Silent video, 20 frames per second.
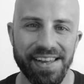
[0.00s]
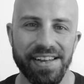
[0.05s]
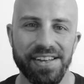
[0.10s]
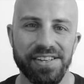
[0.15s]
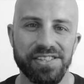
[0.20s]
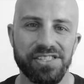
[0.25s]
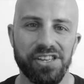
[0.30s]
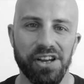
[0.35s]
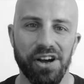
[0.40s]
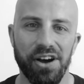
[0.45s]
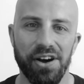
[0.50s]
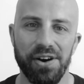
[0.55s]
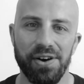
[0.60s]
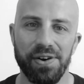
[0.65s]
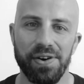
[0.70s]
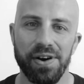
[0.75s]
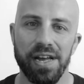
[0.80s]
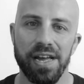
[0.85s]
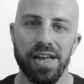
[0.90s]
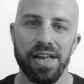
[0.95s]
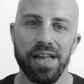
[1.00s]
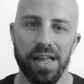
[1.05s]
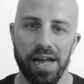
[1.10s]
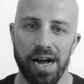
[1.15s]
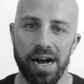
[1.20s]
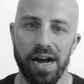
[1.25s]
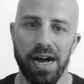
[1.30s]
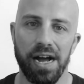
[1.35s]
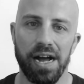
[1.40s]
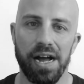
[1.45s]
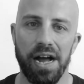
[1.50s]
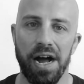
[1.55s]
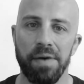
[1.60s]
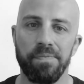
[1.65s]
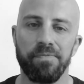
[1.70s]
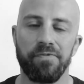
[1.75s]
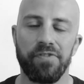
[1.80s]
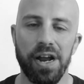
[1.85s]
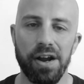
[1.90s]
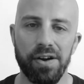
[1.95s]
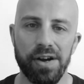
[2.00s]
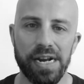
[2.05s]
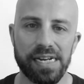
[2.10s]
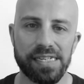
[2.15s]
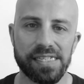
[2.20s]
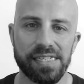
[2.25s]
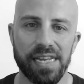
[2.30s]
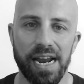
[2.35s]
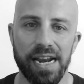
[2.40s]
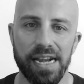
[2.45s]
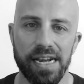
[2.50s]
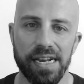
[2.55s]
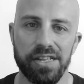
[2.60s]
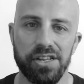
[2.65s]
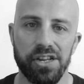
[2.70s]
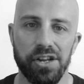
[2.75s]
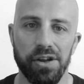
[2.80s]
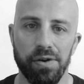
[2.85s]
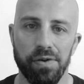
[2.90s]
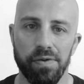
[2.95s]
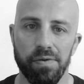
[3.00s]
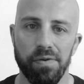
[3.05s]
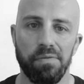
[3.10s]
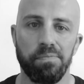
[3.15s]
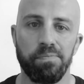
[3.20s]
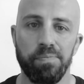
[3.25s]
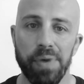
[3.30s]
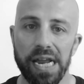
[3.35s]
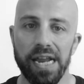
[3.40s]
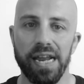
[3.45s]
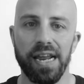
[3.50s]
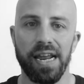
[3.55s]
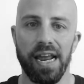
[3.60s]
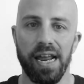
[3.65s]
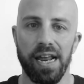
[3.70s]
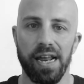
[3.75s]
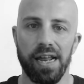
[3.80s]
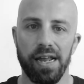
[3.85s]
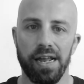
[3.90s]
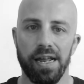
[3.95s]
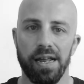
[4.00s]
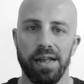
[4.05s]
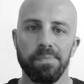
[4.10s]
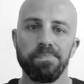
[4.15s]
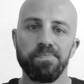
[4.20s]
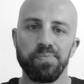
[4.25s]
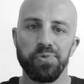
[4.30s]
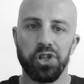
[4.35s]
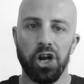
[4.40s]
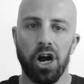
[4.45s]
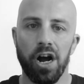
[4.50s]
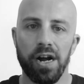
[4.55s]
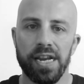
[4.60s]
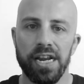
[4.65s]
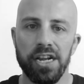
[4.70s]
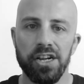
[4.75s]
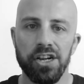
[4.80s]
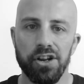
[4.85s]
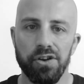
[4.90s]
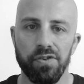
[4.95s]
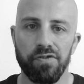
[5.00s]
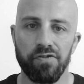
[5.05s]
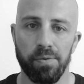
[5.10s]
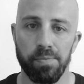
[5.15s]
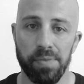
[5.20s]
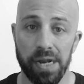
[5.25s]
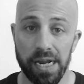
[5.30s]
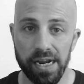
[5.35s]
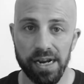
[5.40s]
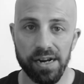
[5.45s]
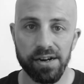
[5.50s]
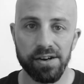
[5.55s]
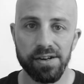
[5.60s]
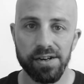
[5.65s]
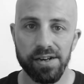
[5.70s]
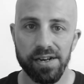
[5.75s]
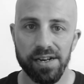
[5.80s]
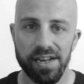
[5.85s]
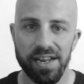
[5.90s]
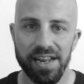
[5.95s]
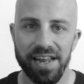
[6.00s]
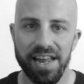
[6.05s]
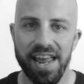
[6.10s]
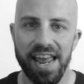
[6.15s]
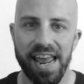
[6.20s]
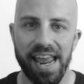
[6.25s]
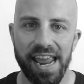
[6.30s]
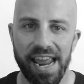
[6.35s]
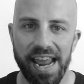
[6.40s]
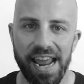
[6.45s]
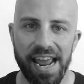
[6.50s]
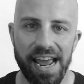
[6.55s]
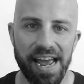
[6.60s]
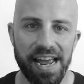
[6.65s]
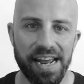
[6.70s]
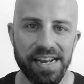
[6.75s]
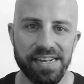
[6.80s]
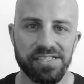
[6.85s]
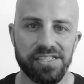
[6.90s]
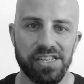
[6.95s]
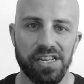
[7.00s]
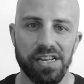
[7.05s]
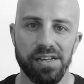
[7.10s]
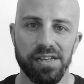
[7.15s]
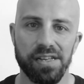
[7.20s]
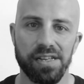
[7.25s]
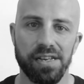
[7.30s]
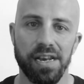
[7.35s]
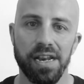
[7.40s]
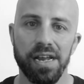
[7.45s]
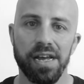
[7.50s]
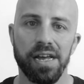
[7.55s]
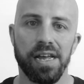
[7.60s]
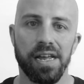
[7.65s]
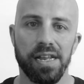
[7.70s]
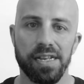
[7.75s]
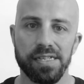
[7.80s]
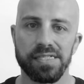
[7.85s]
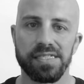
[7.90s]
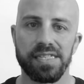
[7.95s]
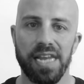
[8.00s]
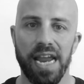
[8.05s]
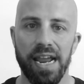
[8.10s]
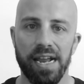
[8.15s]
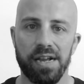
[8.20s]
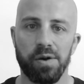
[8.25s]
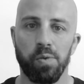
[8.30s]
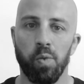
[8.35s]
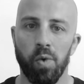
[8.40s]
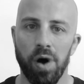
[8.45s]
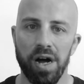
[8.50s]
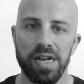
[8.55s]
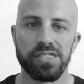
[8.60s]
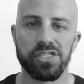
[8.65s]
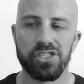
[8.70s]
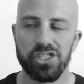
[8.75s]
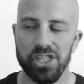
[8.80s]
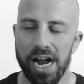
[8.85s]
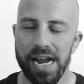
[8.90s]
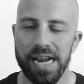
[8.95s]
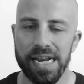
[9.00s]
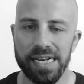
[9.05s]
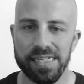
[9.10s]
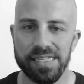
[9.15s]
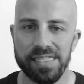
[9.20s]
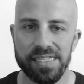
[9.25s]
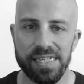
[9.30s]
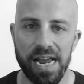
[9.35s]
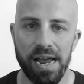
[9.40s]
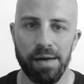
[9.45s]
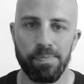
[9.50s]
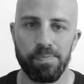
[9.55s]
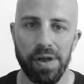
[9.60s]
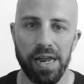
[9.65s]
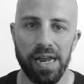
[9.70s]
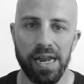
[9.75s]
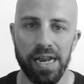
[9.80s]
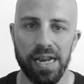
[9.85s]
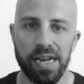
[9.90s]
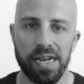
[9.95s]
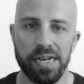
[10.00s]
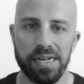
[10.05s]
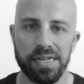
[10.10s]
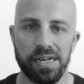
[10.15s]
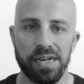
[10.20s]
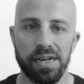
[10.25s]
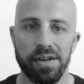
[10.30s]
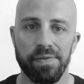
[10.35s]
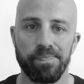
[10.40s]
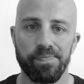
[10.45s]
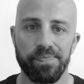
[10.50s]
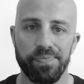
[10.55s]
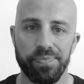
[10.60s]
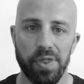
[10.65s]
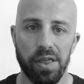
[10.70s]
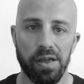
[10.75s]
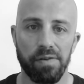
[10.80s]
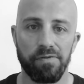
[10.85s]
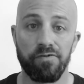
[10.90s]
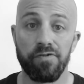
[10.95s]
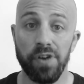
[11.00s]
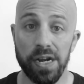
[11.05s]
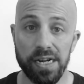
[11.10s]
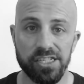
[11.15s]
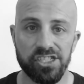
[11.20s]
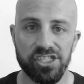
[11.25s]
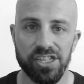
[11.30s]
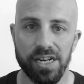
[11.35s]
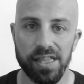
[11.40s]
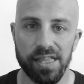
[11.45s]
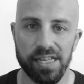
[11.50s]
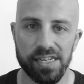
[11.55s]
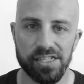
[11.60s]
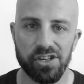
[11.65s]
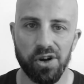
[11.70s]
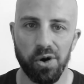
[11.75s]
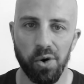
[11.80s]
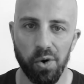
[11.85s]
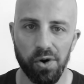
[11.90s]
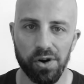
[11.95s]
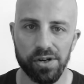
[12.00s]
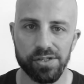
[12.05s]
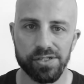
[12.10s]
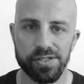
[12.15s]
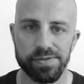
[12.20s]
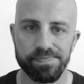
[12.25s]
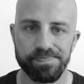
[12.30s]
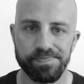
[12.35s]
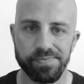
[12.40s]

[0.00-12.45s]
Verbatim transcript: So uh, I'm very excited to be talking to you from here and to take one giant step in finishing this course